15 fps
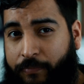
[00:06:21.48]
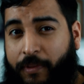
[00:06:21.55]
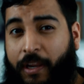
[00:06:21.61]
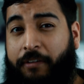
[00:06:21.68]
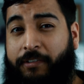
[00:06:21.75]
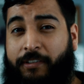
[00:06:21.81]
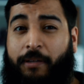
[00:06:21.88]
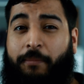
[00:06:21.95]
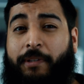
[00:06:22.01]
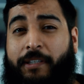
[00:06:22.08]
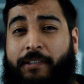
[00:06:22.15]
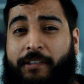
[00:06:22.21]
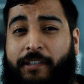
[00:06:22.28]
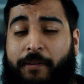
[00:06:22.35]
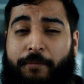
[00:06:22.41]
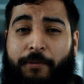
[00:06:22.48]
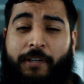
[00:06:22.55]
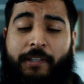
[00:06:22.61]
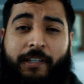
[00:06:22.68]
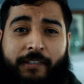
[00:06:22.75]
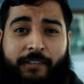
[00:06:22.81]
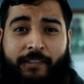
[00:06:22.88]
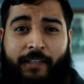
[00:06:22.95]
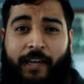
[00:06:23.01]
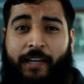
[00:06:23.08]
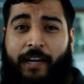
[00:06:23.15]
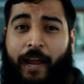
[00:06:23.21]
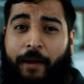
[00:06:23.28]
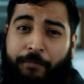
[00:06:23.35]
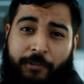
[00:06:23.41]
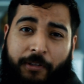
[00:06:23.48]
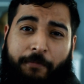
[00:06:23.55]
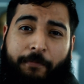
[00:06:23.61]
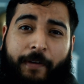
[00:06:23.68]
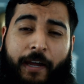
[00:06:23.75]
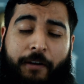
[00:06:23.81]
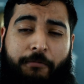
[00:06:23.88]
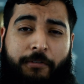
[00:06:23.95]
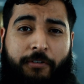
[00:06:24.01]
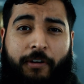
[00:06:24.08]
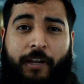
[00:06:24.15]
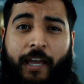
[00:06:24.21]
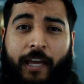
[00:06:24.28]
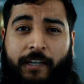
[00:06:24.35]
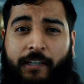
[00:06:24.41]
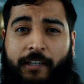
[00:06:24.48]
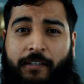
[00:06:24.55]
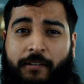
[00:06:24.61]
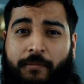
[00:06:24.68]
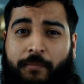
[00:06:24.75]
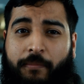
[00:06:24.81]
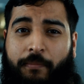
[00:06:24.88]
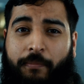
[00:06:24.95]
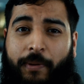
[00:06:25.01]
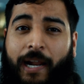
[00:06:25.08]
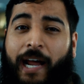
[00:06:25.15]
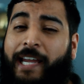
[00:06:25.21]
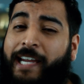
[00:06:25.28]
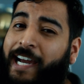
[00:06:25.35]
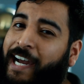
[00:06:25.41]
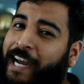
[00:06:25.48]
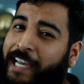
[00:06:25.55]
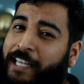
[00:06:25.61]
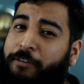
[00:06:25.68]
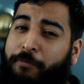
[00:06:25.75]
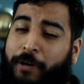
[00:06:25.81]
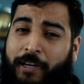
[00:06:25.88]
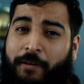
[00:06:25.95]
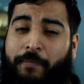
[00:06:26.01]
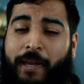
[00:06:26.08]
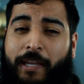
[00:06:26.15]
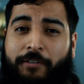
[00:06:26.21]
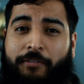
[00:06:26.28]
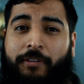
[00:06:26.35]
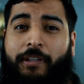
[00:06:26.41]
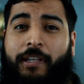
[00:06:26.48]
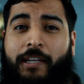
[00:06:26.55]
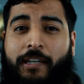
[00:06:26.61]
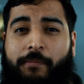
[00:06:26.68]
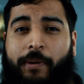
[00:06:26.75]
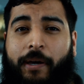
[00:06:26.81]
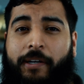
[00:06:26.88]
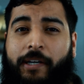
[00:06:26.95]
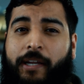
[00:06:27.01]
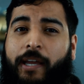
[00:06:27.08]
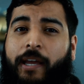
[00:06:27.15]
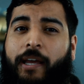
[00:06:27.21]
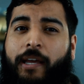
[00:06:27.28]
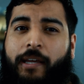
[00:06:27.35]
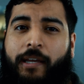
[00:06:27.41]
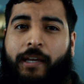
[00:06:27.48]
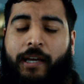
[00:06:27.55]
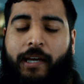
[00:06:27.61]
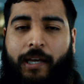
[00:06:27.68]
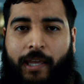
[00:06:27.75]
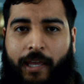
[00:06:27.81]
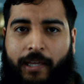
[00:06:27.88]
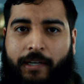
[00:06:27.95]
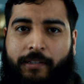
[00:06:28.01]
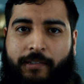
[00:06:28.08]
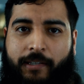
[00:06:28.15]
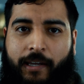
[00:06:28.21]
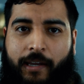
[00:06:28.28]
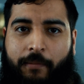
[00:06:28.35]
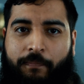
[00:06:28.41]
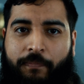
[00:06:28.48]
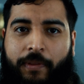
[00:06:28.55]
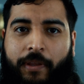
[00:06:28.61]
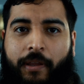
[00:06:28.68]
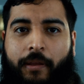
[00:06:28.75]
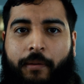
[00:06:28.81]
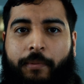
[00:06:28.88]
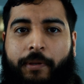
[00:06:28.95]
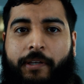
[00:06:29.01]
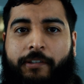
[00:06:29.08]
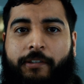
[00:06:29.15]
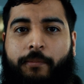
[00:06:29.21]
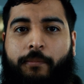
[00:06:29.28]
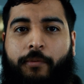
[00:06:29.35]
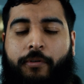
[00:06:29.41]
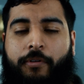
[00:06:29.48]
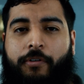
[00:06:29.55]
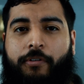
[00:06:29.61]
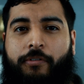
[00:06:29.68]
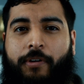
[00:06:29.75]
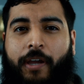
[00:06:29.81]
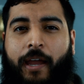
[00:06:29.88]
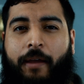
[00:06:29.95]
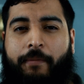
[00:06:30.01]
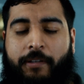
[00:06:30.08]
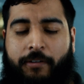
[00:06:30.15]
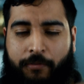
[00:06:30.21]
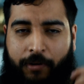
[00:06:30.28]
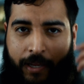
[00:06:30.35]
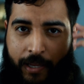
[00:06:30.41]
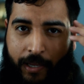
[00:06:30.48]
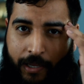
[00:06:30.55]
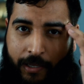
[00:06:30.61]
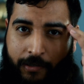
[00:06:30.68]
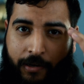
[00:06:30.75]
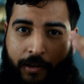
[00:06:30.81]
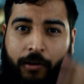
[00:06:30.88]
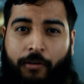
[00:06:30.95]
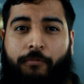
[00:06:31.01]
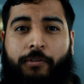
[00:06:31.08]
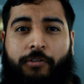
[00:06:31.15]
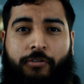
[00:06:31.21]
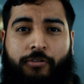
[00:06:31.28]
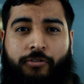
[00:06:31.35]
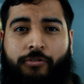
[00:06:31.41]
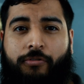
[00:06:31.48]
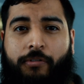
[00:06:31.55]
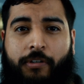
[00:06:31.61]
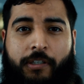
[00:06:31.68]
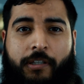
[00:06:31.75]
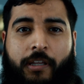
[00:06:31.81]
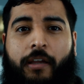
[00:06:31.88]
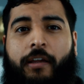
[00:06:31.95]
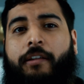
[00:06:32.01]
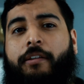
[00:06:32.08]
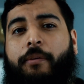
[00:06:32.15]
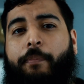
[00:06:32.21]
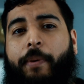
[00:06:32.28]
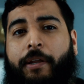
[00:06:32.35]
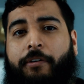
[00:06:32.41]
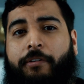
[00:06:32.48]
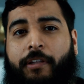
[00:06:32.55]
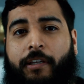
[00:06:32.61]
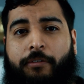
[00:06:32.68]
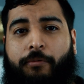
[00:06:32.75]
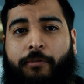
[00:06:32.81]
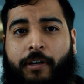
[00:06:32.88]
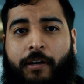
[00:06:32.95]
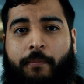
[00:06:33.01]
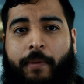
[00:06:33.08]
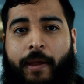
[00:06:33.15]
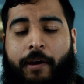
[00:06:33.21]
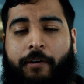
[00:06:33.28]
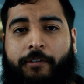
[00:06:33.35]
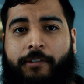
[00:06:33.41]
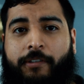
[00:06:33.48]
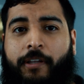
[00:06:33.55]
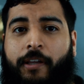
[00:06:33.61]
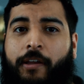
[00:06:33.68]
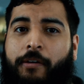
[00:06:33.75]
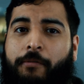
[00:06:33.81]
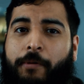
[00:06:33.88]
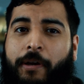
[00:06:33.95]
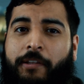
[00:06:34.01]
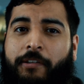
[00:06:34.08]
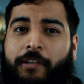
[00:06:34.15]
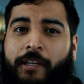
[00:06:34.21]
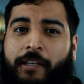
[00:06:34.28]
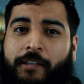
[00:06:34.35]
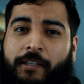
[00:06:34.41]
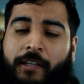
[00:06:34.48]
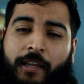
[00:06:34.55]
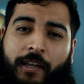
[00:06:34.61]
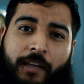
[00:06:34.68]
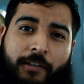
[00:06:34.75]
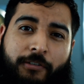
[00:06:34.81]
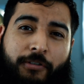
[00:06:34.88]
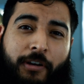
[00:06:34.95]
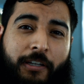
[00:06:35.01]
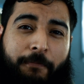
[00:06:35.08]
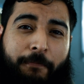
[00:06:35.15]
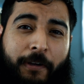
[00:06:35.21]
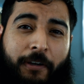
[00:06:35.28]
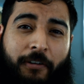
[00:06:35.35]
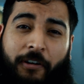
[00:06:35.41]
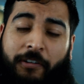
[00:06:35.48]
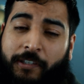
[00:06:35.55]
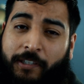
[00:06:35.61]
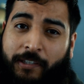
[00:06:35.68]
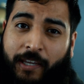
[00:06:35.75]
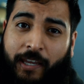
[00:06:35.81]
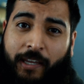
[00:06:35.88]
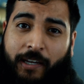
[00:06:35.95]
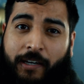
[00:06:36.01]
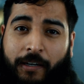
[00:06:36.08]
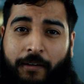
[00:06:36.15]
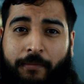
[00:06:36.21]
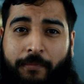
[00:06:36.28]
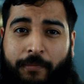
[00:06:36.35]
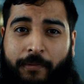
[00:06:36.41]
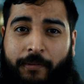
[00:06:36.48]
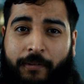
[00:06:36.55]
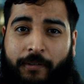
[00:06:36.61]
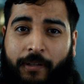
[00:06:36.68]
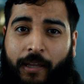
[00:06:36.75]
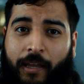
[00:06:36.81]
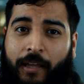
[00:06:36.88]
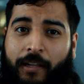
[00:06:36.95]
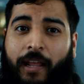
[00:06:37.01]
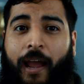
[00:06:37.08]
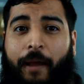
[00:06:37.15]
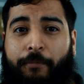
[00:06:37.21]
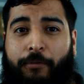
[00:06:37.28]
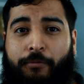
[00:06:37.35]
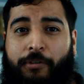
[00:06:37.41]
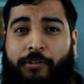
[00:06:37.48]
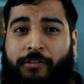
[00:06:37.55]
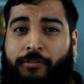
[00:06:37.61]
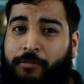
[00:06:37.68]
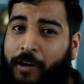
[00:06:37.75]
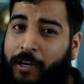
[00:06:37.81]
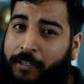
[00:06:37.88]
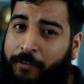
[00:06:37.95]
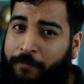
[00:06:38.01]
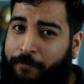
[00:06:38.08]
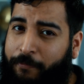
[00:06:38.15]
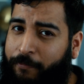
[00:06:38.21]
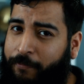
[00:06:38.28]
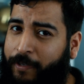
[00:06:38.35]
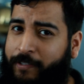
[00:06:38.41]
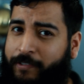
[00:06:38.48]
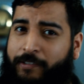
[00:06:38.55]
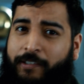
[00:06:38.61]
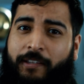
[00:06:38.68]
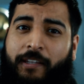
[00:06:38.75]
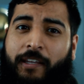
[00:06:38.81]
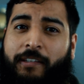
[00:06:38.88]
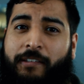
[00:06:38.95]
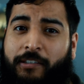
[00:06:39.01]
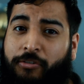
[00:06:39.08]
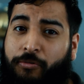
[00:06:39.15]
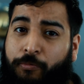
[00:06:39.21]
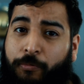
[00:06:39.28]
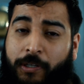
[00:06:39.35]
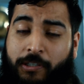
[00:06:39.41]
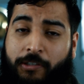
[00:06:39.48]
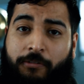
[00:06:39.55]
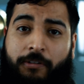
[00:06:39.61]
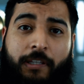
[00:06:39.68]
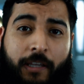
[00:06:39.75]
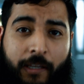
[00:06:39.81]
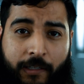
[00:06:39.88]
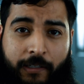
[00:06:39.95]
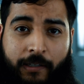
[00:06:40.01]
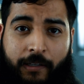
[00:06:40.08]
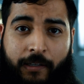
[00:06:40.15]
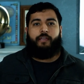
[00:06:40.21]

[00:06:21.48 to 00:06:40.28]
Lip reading: Now some of this stuff you can decide after the fact when you're editing, but I highly recommend you think about it ahead of time, because the more you have in your head when you're shooting, the better things will come out, rather than trying to figure it on the day of and afterwards trying to fix the things that you wish you did.